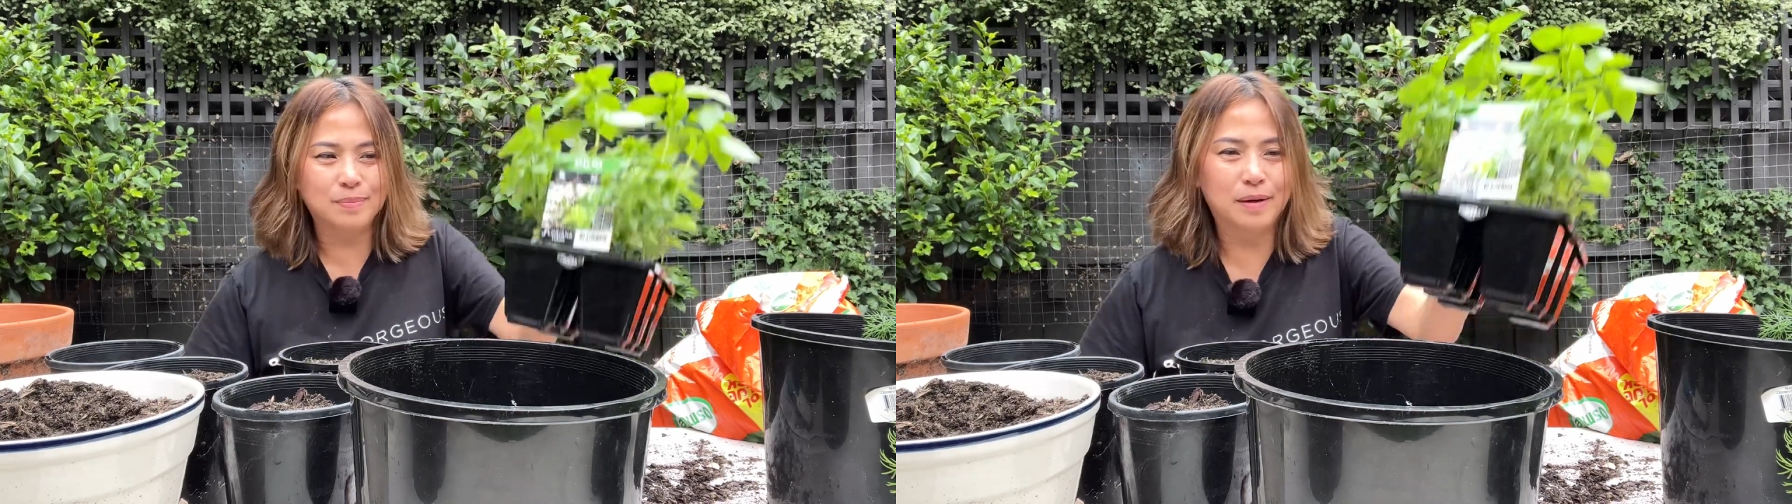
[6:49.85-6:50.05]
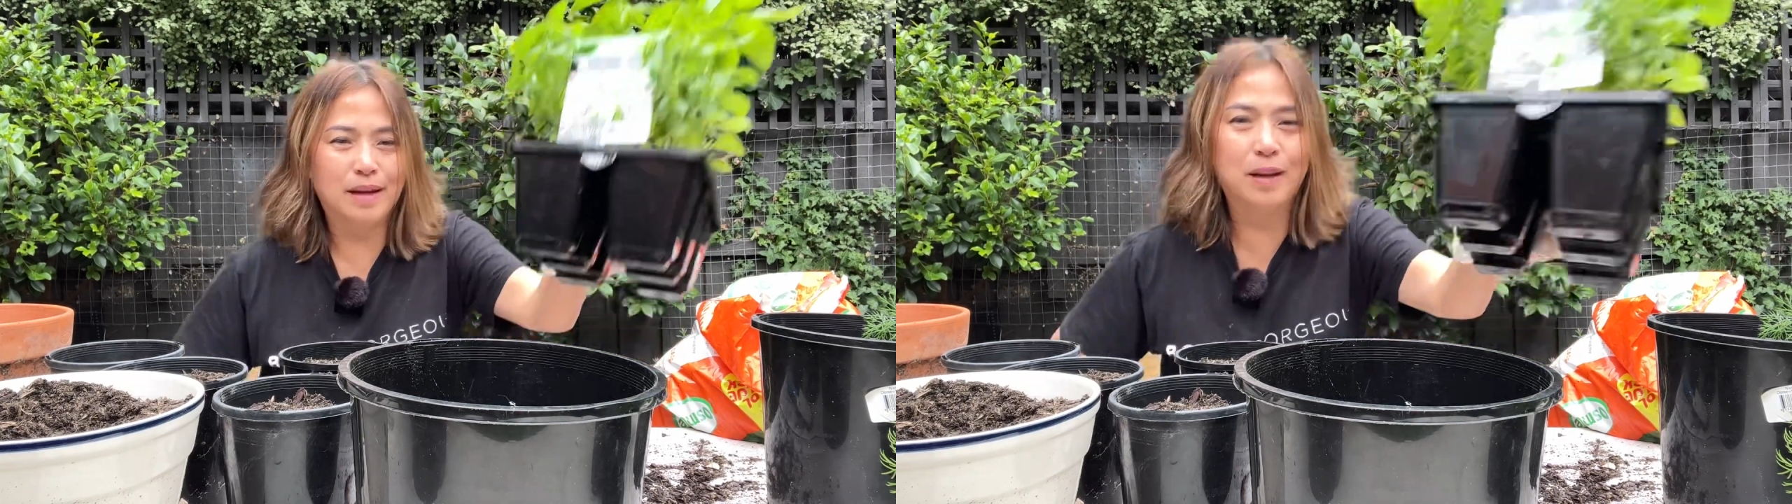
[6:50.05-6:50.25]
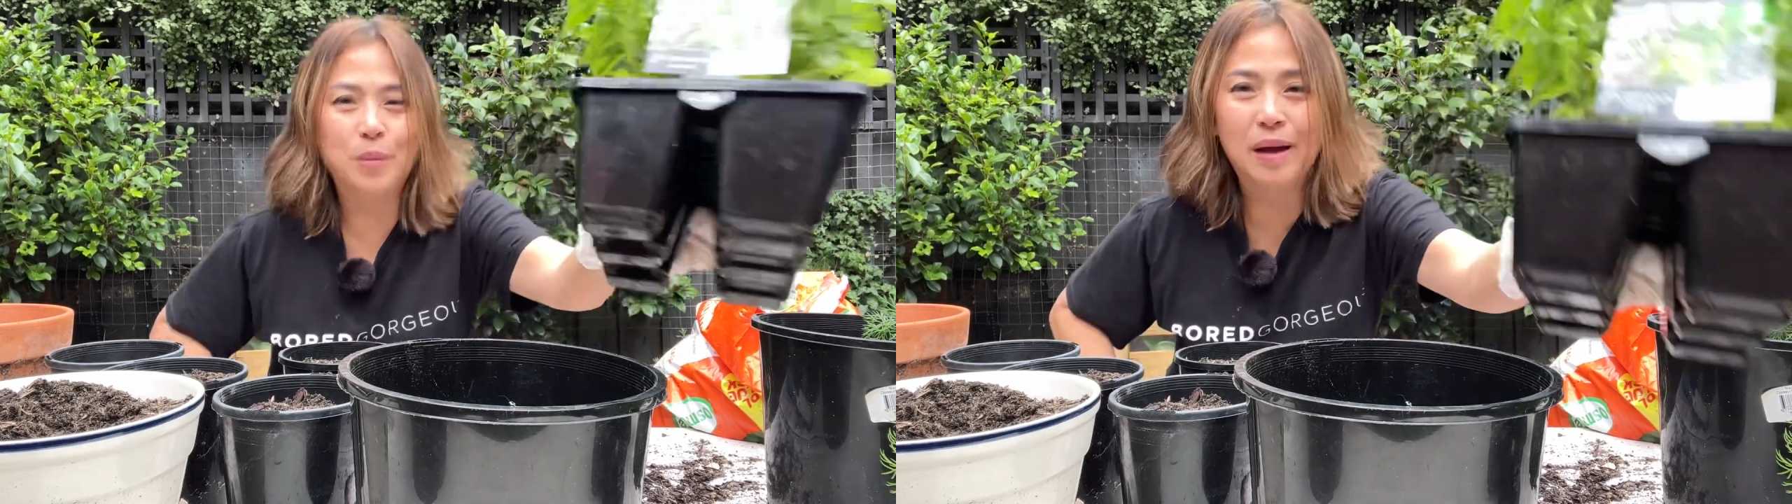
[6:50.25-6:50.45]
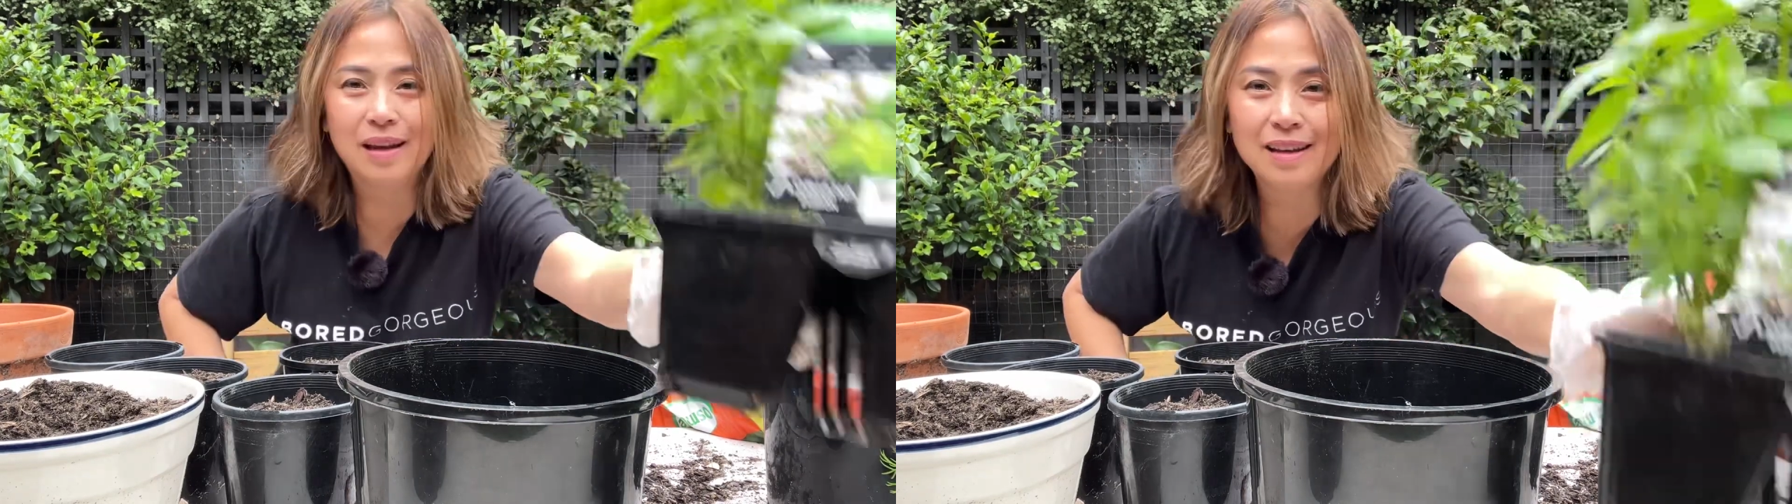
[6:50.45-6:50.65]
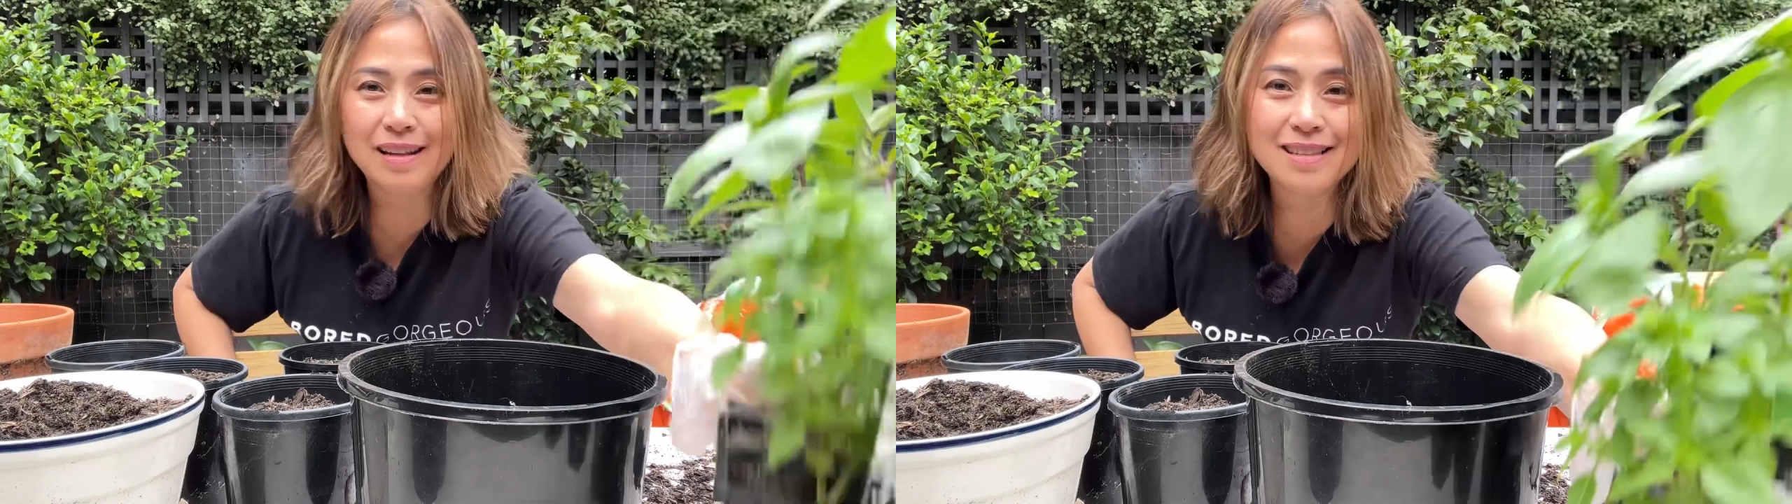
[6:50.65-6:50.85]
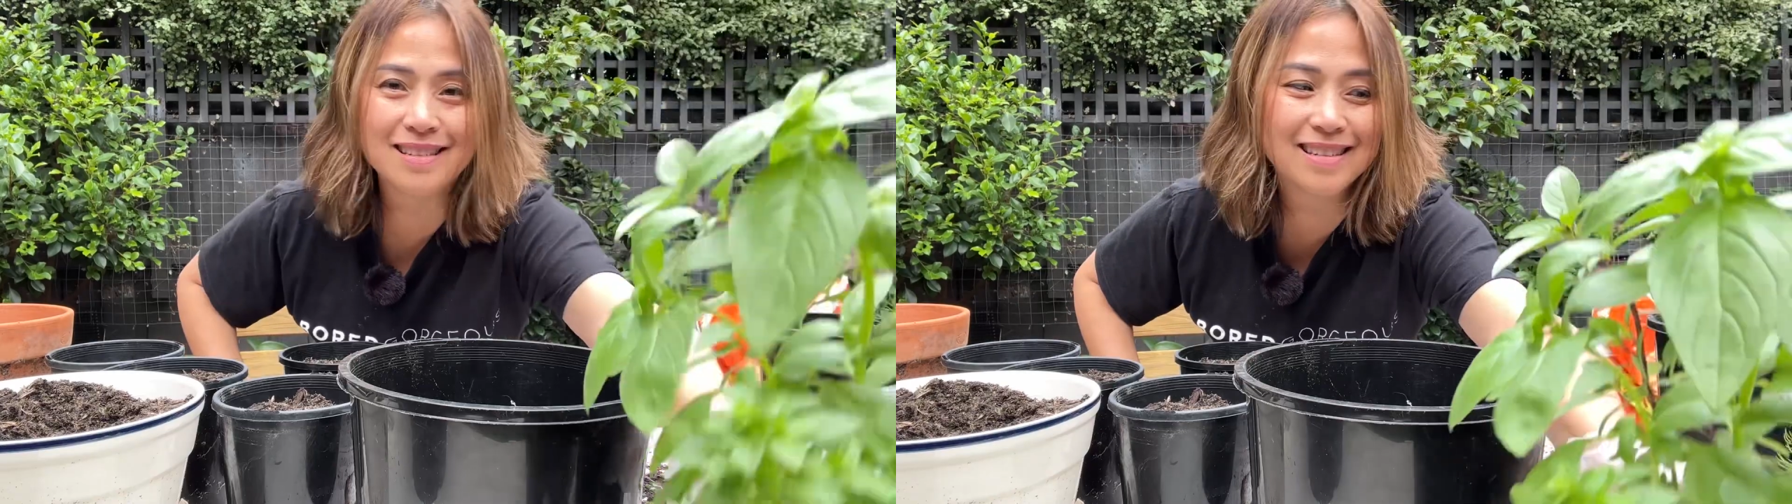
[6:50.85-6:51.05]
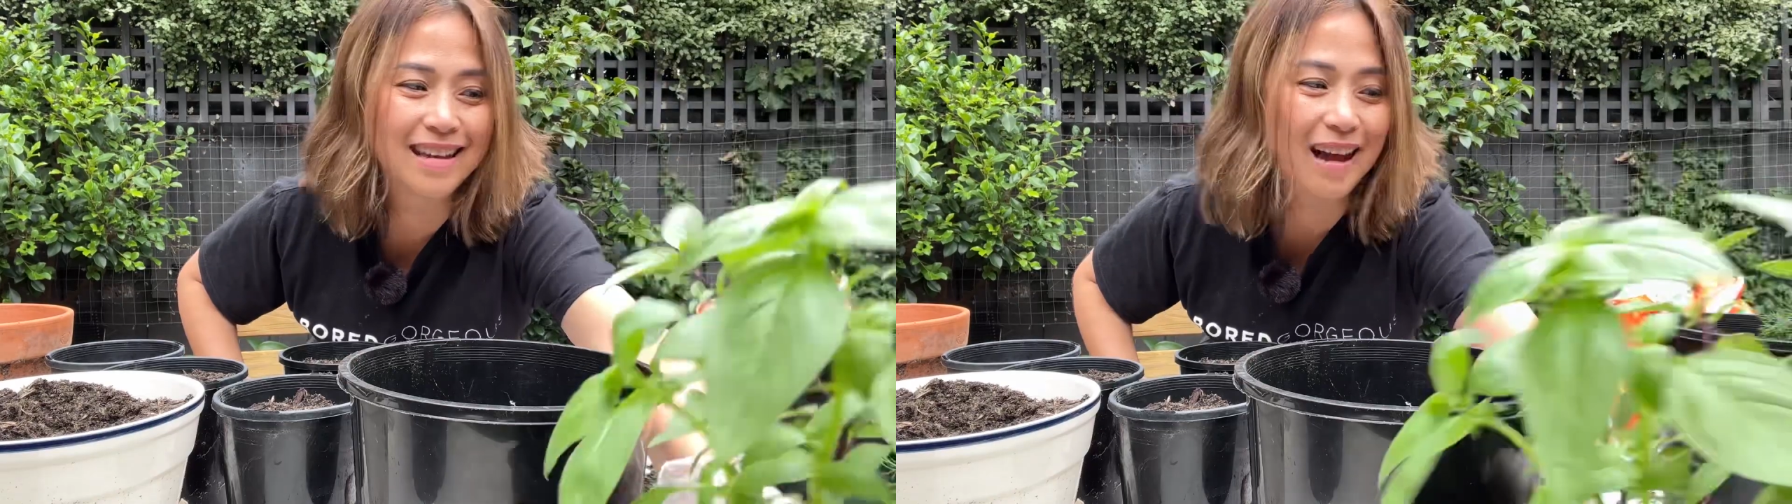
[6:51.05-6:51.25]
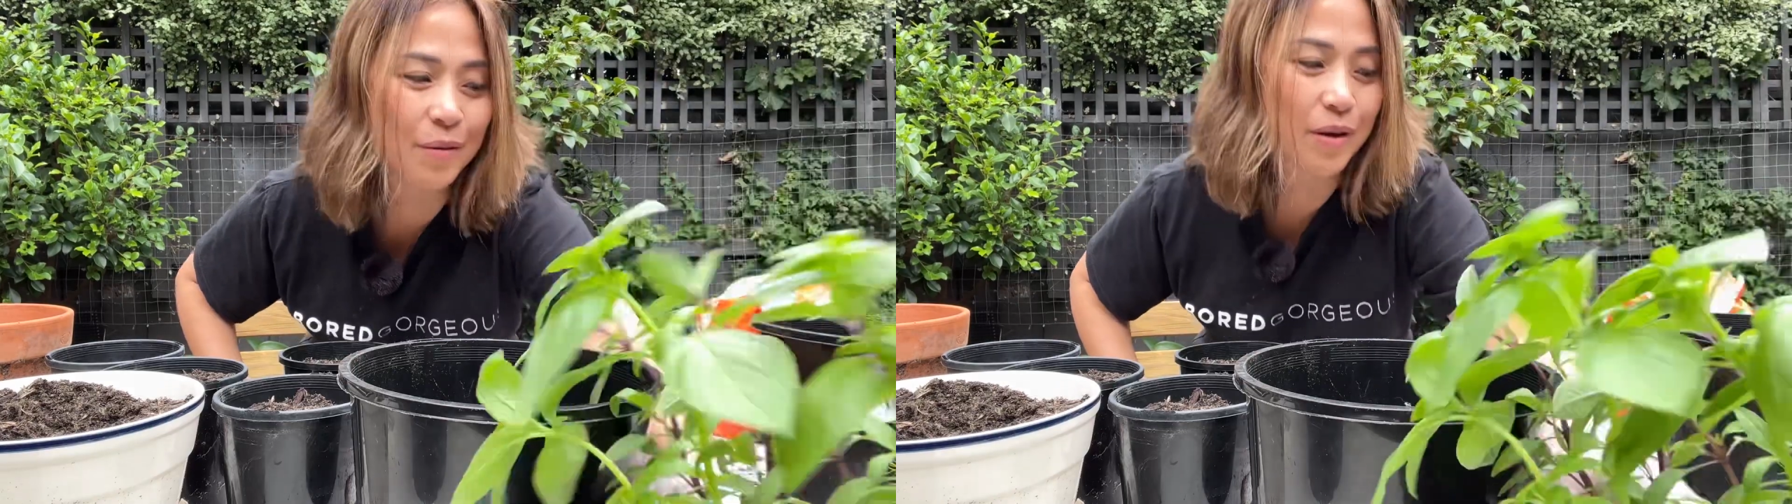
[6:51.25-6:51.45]
but anyway, let's see
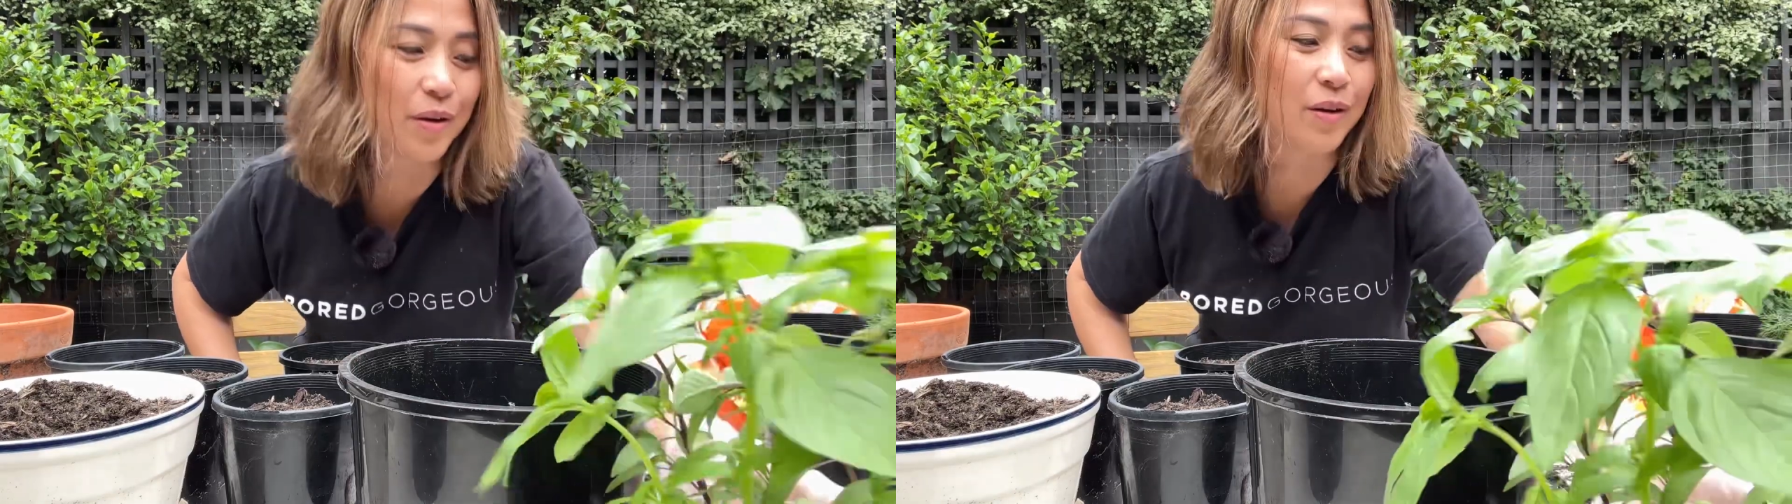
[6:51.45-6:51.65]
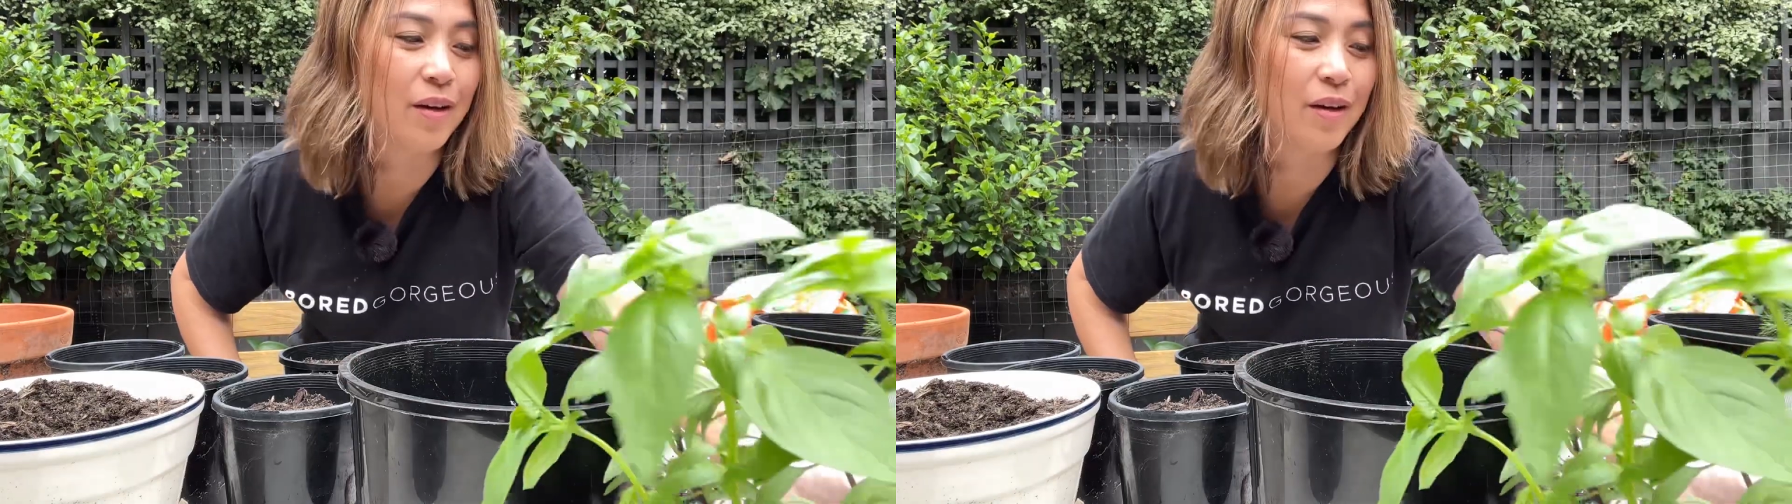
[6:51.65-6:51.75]
how we go.